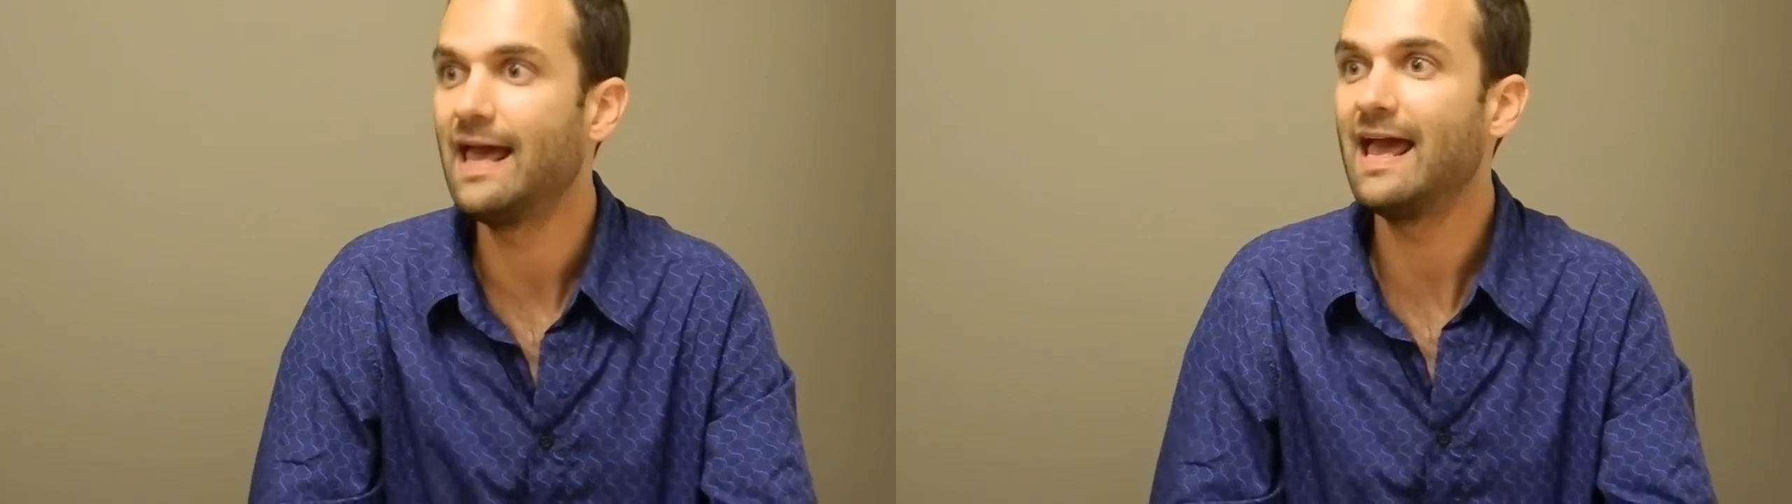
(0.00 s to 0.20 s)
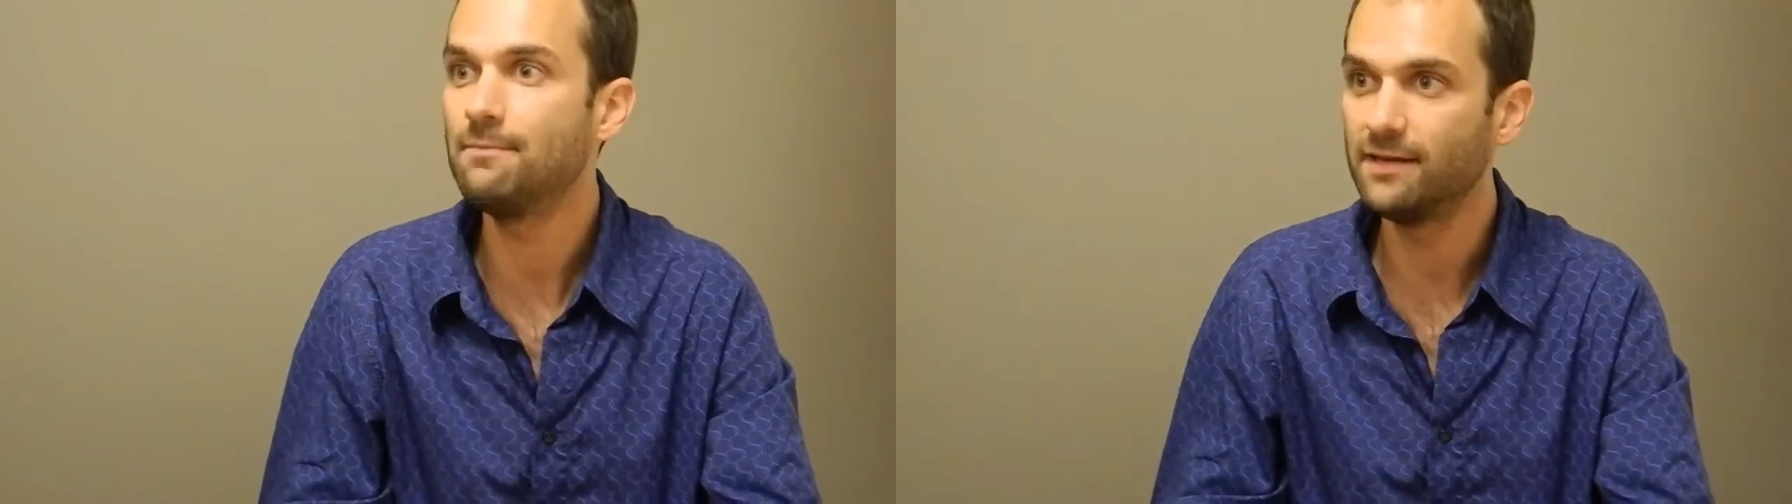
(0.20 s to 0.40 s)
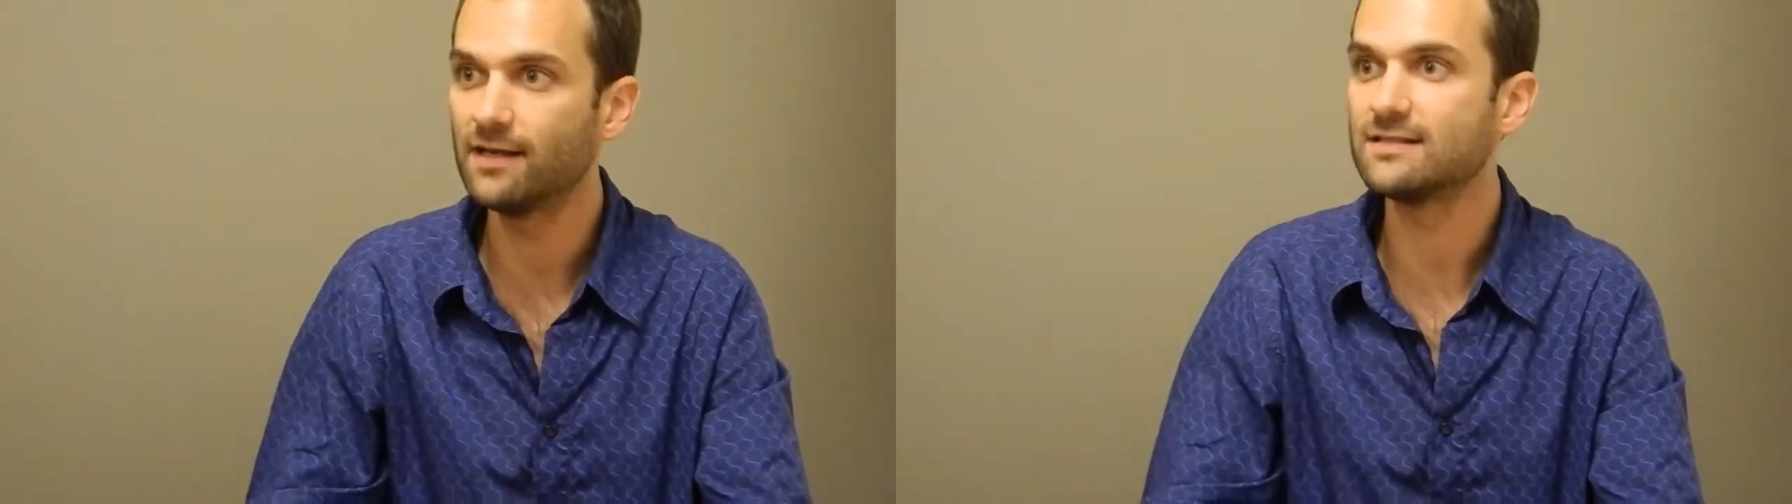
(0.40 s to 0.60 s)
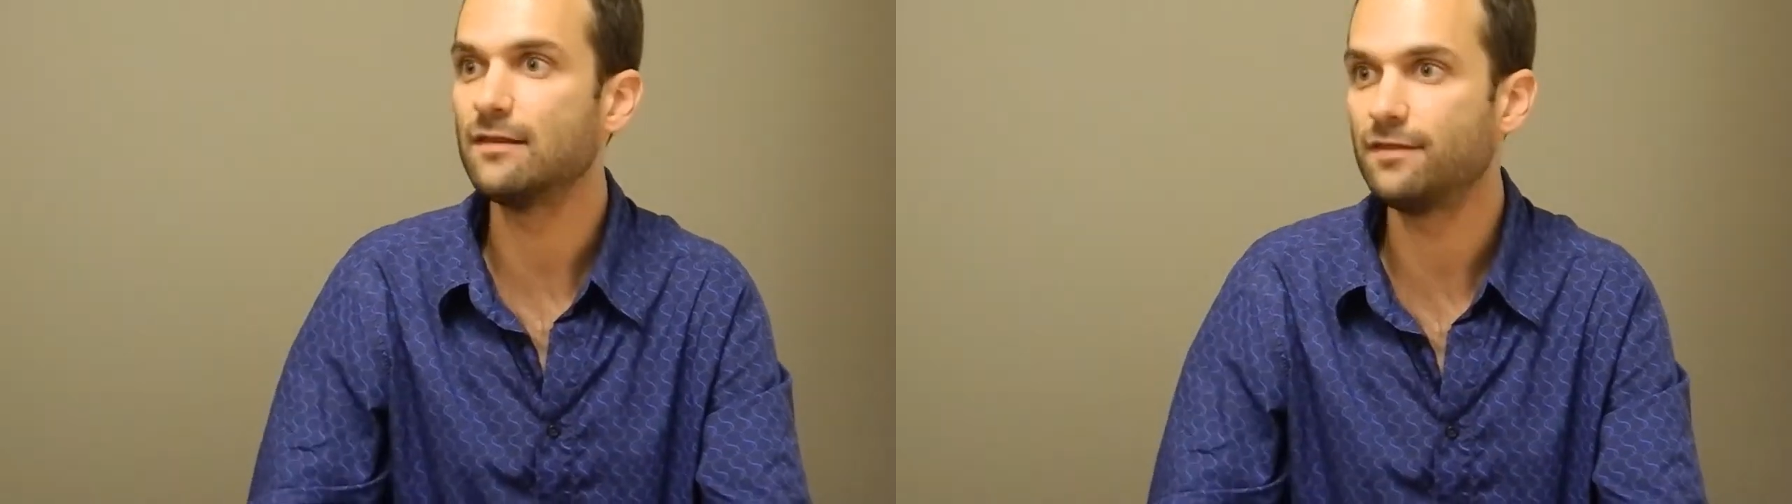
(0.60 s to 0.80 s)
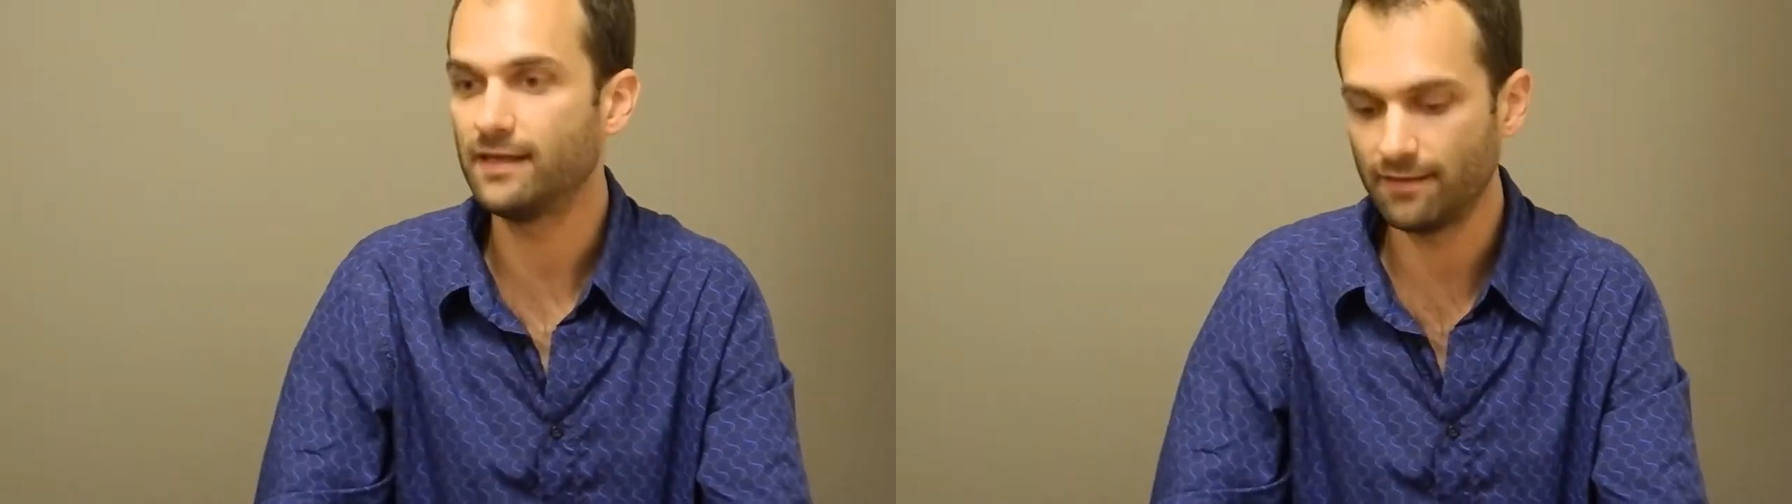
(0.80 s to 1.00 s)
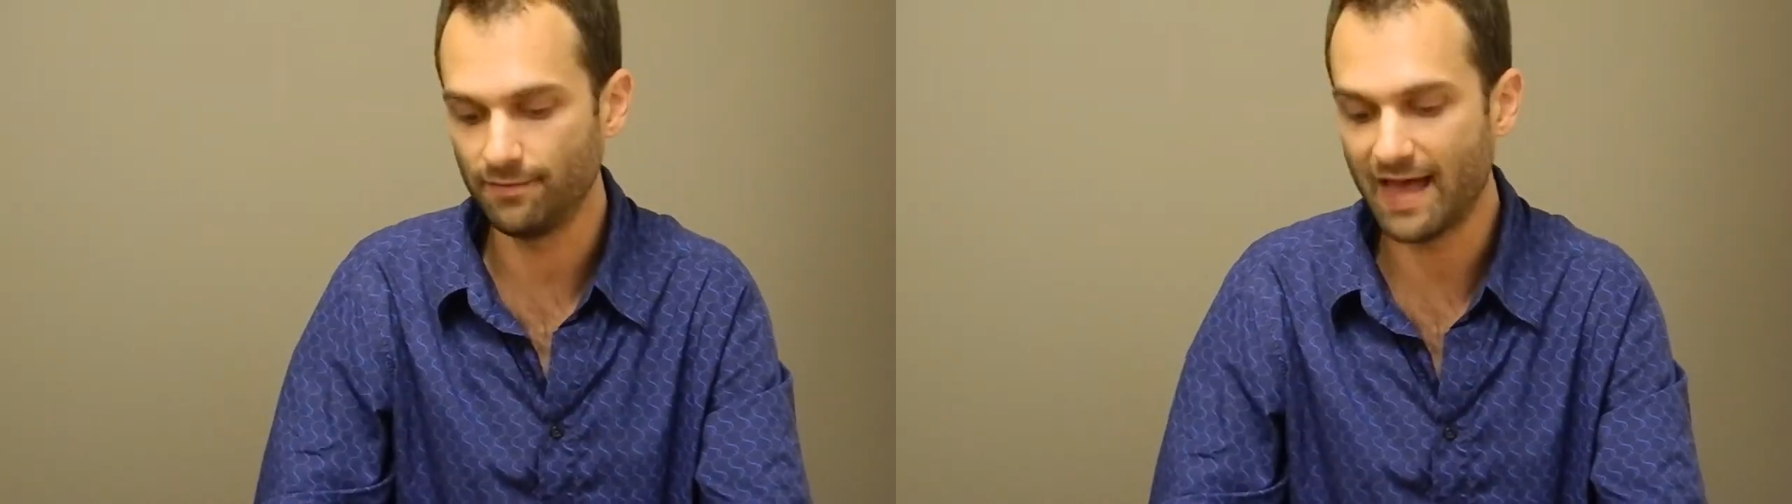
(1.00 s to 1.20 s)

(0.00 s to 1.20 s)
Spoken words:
and because I think